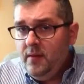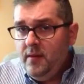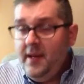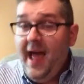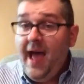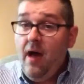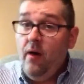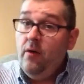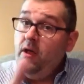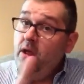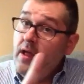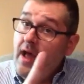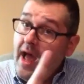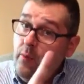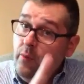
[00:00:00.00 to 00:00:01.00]
Now,
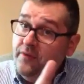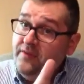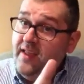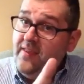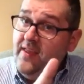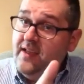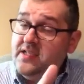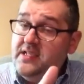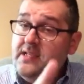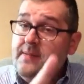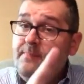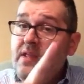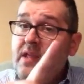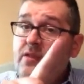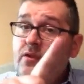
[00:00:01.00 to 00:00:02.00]
I will say this.
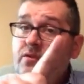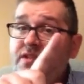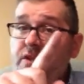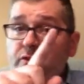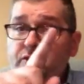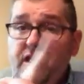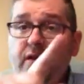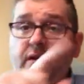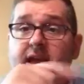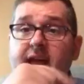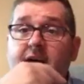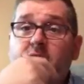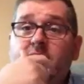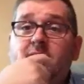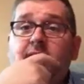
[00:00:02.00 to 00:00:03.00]
There's a theory
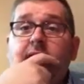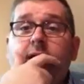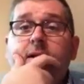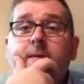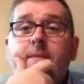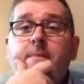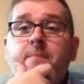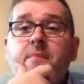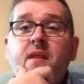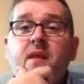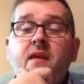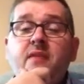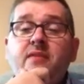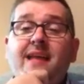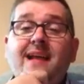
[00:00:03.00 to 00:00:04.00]
out there
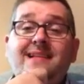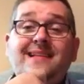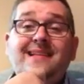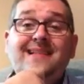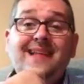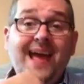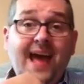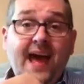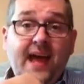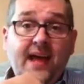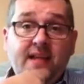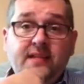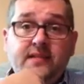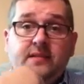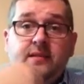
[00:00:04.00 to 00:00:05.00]
that
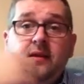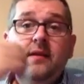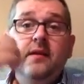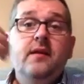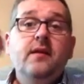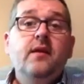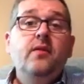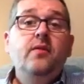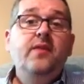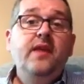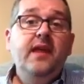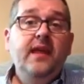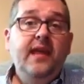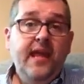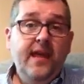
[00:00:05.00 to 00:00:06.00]
says
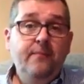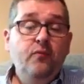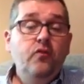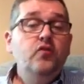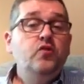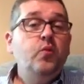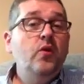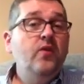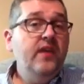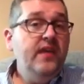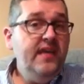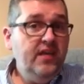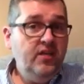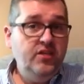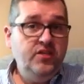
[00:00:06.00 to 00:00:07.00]
the Hebrews were the
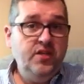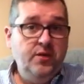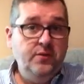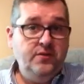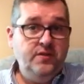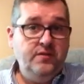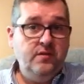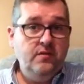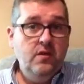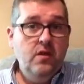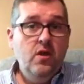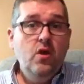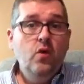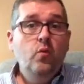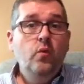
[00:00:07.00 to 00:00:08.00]
Hyksos,
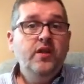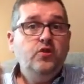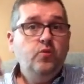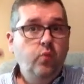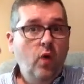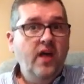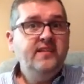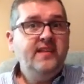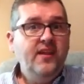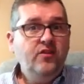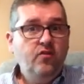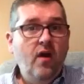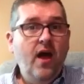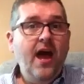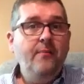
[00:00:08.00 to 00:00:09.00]
which was a
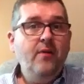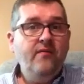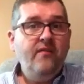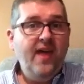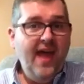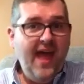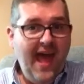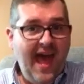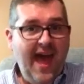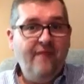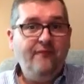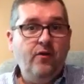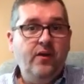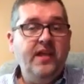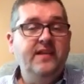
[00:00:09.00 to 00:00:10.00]
tribe of
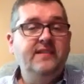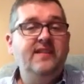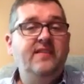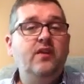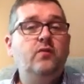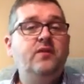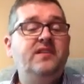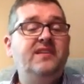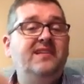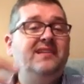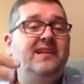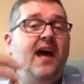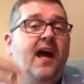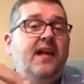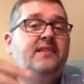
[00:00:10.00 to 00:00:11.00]
Africans, and there was this
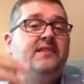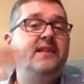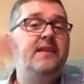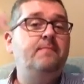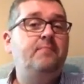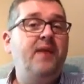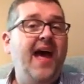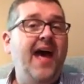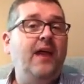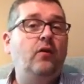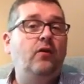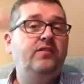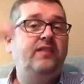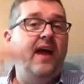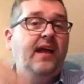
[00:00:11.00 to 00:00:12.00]
constant
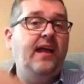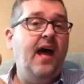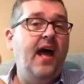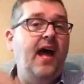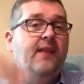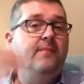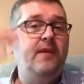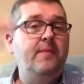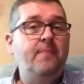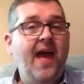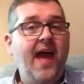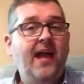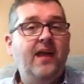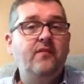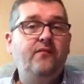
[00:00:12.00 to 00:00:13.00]
battle, dichotomy,
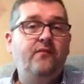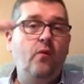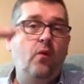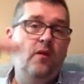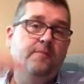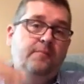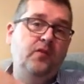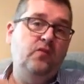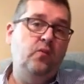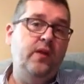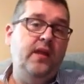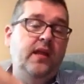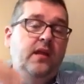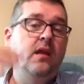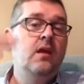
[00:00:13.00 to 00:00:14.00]
back and forth
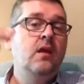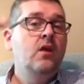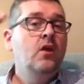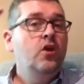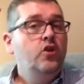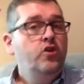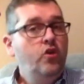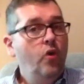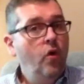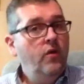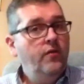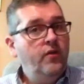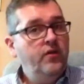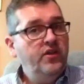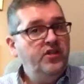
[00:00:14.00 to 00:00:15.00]
between
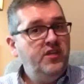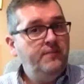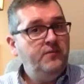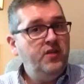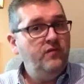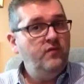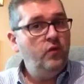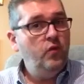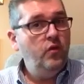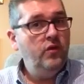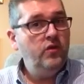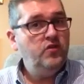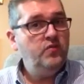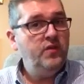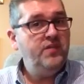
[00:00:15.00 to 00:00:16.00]
northern Egyptian
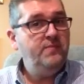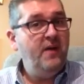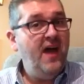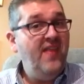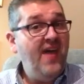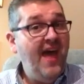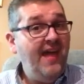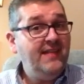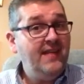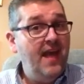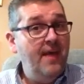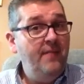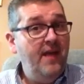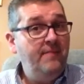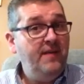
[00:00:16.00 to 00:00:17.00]
rulers, which by that
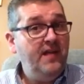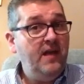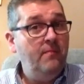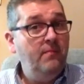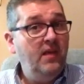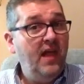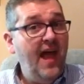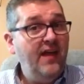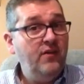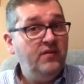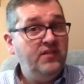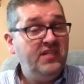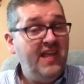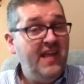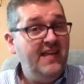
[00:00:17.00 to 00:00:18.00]
time had become lighter
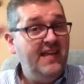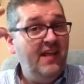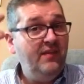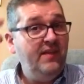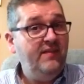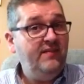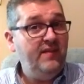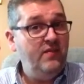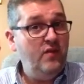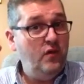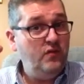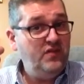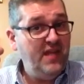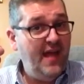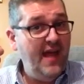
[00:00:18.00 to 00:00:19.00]
skinned, at least in
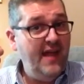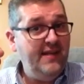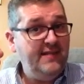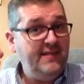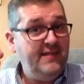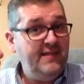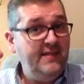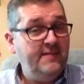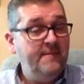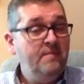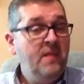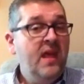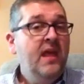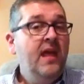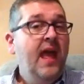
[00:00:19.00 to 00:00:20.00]
those dynasties,
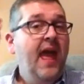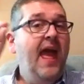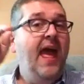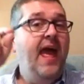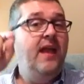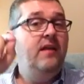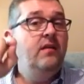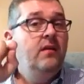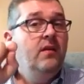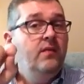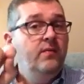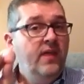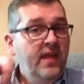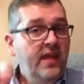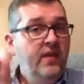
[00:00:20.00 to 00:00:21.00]
and
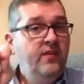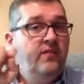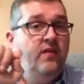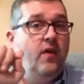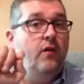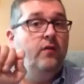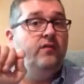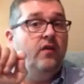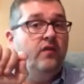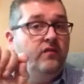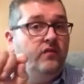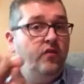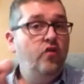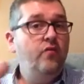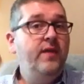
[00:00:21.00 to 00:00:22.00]
the Hyksos,
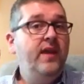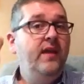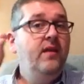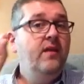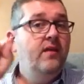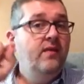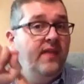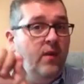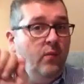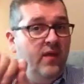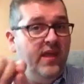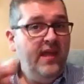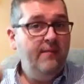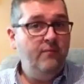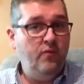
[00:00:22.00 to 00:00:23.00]
assuming they were
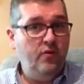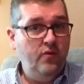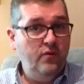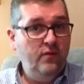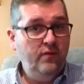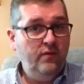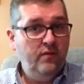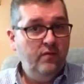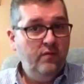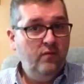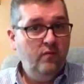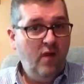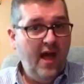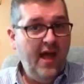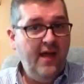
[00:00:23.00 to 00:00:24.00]
Hebrews,
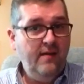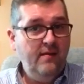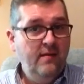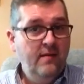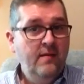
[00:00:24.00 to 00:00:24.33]
right?